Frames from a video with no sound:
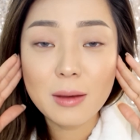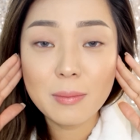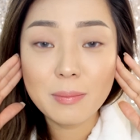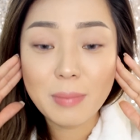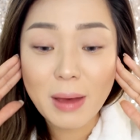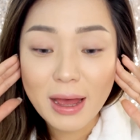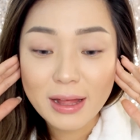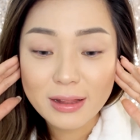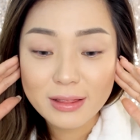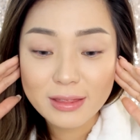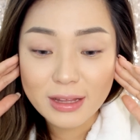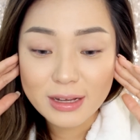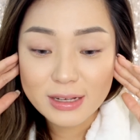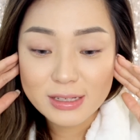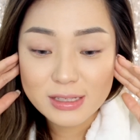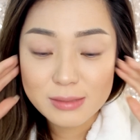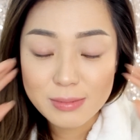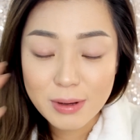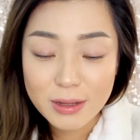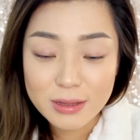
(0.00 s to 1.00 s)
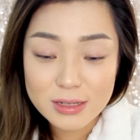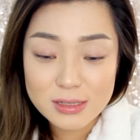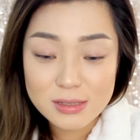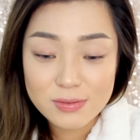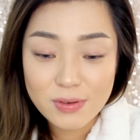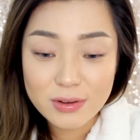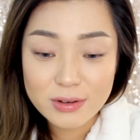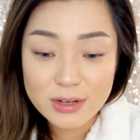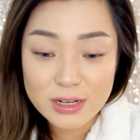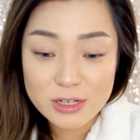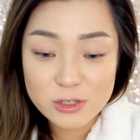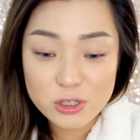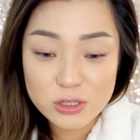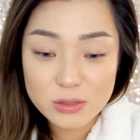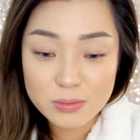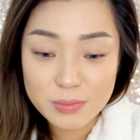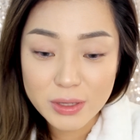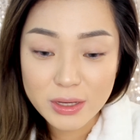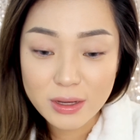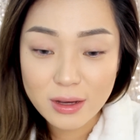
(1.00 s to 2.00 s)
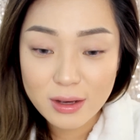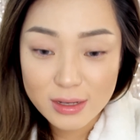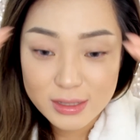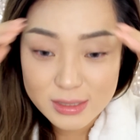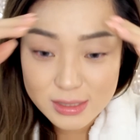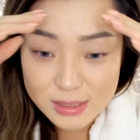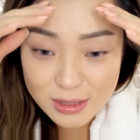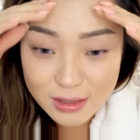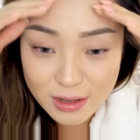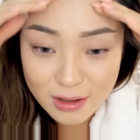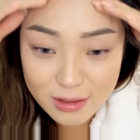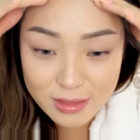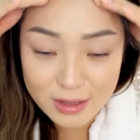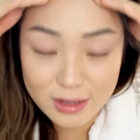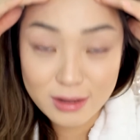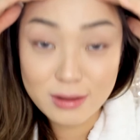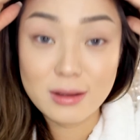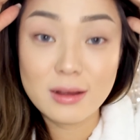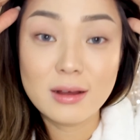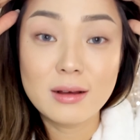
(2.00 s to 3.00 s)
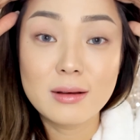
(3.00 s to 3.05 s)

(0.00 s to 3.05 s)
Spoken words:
bad things about this foundation because nothing